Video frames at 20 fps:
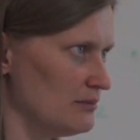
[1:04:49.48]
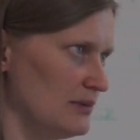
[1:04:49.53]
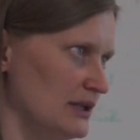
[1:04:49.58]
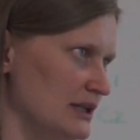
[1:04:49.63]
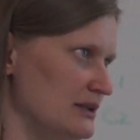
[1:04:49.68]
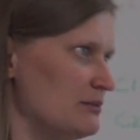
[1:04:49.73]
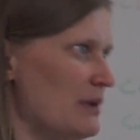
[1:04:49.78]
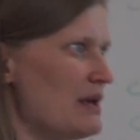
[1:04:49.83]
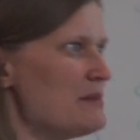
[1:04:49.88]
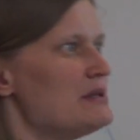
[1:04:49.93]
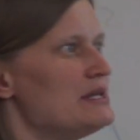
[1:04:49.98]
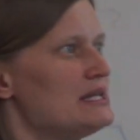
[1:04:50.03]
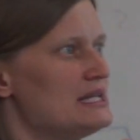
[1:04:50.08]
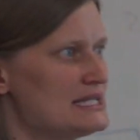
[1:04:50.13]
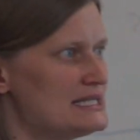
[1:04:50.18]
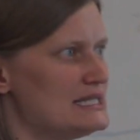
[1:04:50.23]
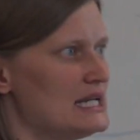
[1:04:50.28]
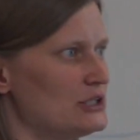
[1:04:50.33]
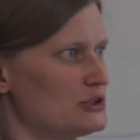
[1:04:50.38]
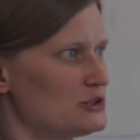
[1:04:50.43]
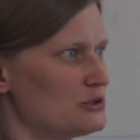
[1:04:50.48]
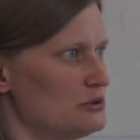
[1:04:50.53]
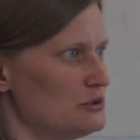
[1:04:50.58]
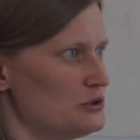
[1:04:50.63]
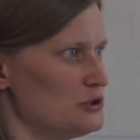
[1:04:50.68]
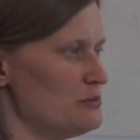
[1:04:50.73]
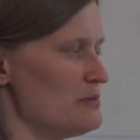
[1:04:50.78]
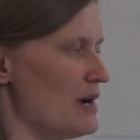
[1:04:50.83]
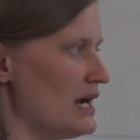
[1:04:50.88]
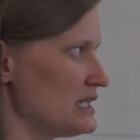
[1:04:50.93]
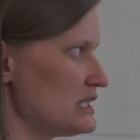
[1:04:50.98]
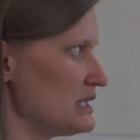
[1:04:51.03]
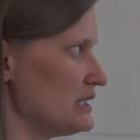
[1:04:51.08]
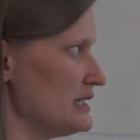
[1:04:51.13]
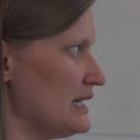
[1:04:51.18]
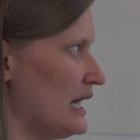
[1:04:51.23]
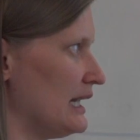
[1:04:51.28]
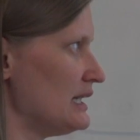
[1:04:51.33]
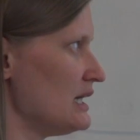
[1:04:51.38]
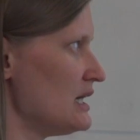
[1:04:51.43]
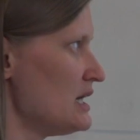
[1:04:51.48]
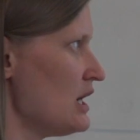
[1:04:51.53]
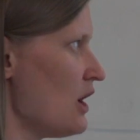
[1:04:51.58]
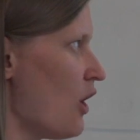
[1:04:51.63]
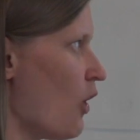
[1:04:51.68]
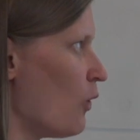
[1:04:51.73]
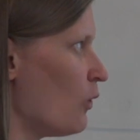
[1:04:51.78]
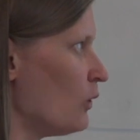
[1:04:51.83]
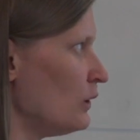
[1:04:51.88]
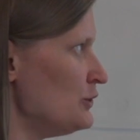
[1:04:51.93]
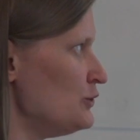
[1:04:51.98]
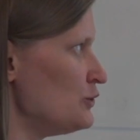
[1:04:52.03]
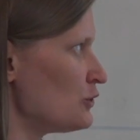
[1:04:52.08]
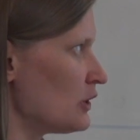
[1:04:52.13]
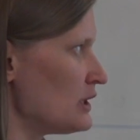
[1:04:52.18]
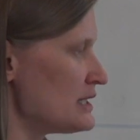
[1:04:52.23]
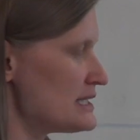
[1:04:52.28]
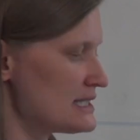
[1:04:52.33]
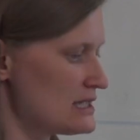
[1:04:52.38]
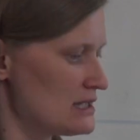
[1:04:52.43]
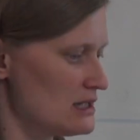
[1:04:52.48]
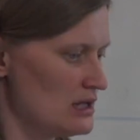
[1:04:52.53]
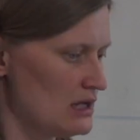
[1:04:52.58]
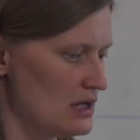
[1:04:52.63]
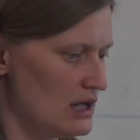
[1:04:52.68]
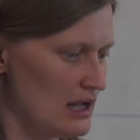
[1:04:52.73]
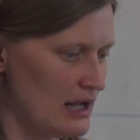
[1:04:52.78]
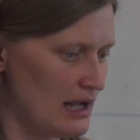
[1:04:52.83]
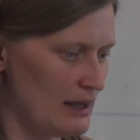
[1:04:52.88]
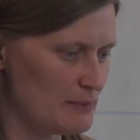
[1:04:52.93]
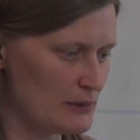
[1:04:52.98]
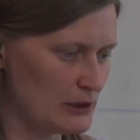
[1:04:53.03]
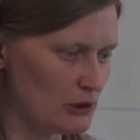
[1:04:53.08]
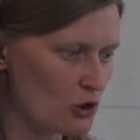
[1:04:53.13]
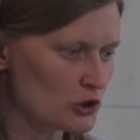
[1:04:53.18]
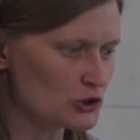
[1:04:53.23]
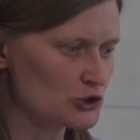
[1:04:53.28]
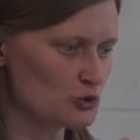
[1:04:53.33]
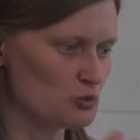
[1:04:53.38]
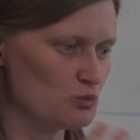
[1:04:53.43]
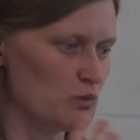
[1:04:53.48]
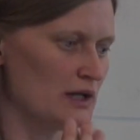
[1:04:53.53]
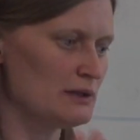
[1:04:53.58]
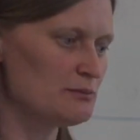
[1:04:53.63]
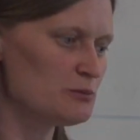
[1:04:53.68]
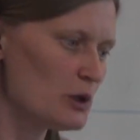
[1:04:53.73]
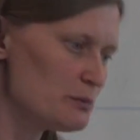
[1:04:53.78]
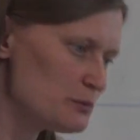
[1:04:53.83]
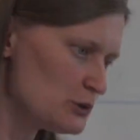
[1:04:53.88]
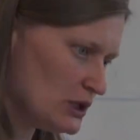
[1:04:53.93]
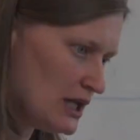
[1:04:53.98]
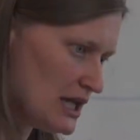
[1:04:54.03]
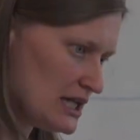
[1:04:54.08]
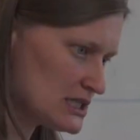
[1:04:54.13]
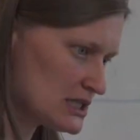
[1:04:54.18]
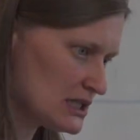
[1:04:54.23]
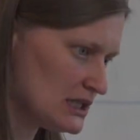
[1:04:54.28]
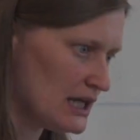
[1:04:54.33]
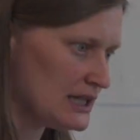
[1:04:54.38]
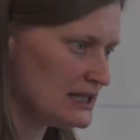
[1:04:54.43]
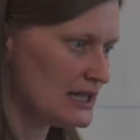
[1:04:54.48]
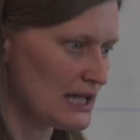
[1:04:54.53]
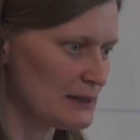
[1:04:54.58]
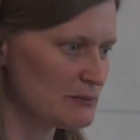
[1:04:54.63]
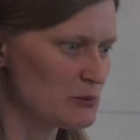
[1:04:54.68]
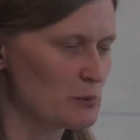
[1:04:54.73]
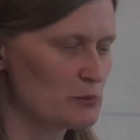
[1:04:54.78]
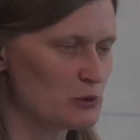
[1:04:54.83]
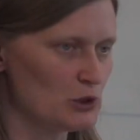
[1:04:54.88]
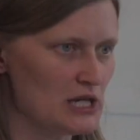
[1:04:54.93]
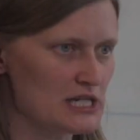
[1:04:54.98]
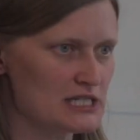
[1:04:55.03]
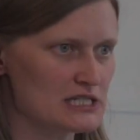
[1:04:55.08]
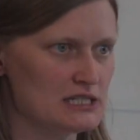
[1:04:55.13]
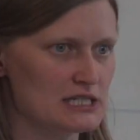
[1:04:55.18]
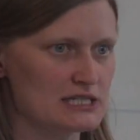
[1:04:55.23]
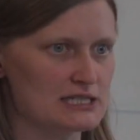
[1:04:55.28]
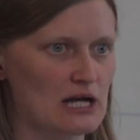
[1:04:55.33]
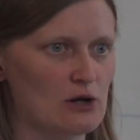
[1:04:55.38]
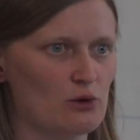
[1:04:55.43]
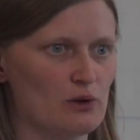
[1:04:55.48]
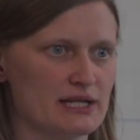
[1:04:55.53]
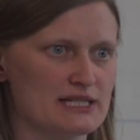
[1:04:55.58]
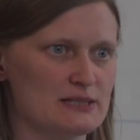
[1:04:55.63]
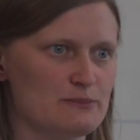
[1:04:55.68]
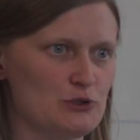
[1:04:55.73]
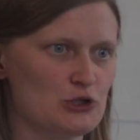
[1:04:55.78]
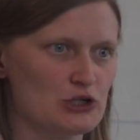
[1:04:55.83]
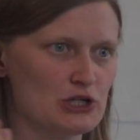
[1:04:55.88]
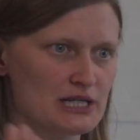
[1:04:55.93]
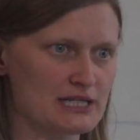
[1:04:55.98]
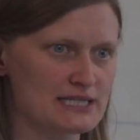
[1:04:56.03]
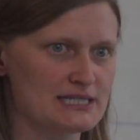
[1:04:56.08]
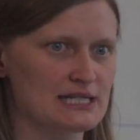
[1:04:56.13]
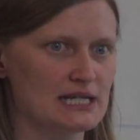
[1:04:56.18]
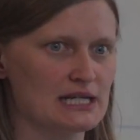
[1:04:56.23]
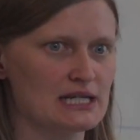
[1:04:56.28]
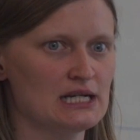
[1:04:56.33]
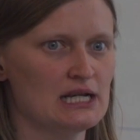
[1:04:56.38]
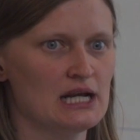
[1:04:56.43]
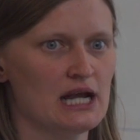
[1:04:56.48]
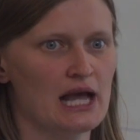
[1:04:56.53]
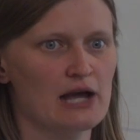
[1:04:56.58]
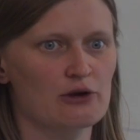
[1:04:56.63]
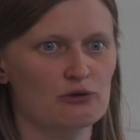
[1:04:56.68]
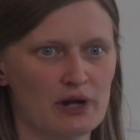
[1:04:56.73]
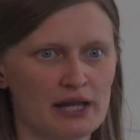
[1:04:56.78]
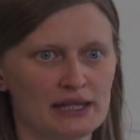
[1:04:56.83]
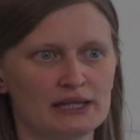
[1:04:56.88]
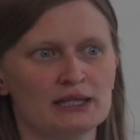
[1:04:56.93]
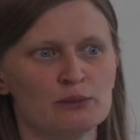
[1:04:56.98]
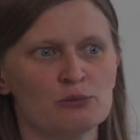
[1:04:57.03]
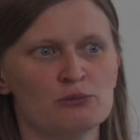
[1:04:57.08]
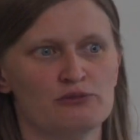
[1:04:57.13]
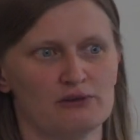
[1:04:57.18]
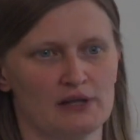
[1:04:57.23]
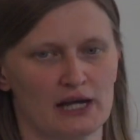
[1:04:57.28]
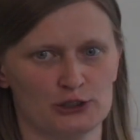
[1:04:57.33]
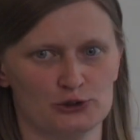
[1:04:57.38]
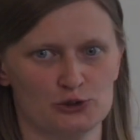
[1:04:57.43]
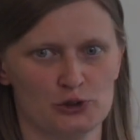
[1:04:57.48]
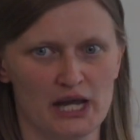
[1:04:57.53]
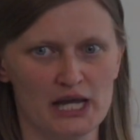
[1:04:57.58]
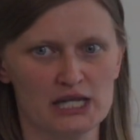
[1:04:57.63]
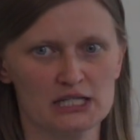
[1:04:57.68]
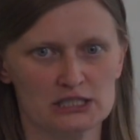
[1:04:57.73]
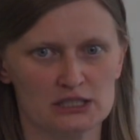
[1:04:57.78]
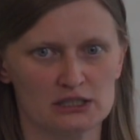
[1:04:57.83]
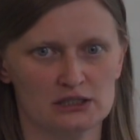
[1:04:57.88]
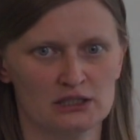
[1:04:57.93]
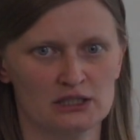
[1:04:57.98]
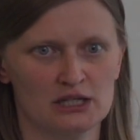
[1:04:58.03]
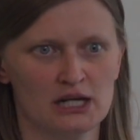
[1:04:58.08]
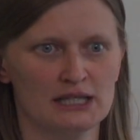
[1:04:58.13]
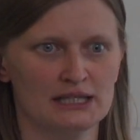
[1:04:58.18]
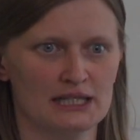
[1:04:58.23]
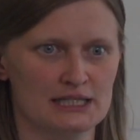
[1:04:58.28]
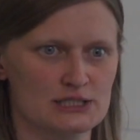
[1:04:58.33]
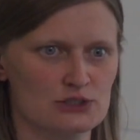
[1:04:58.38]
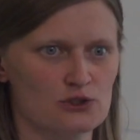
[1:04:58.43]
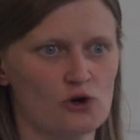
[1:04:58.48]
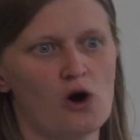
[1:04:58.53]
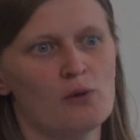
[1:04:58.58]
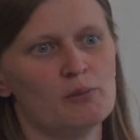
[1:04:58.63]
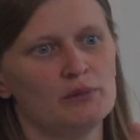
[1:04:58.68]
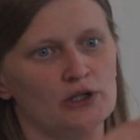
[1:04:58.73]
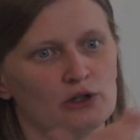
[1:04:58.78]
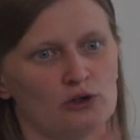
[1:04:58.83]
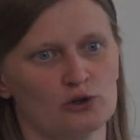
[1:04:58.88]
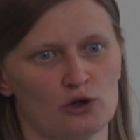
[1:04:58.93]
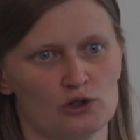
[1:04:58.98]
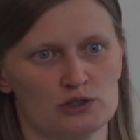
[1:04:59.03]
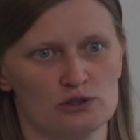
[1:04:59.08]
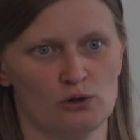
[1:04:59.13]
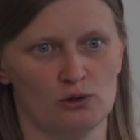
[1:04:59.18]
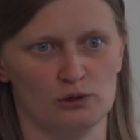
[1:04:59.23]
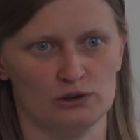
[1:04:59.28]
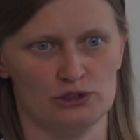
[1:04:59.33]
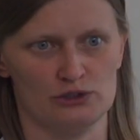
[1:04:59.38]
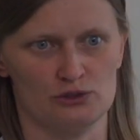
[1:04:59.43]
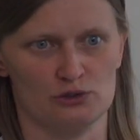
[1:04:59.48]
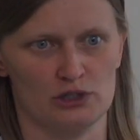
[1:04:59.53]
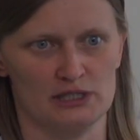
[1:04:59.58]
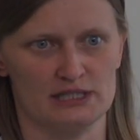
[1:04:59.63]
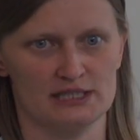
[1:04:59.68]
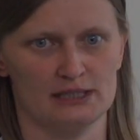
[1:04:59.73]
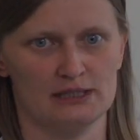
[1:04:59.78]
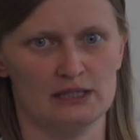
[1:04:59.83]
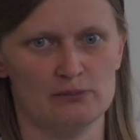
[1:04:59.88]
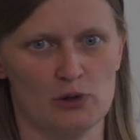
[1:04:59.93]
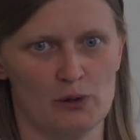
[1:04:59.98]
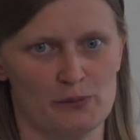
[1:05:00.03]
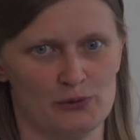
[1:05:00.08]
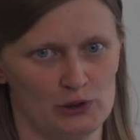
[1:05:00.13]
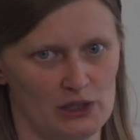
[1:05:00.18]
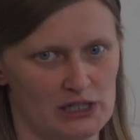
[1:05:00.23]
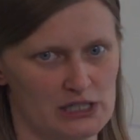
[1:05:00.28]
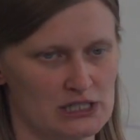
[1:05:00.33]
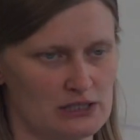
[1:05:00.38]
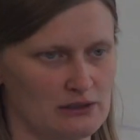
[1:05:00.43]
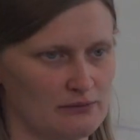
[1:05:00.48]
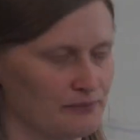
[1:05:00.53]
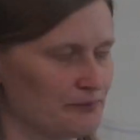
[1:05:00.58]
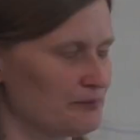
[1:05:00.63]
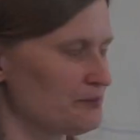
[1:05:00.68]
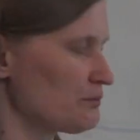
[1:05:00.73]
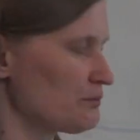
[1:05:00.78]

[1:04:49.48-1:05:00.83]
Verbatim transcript: it may be easier to, to imagine that all neurons belong to one population and that population is now experiencing a random fluctuation that's common across all the neurons in the population.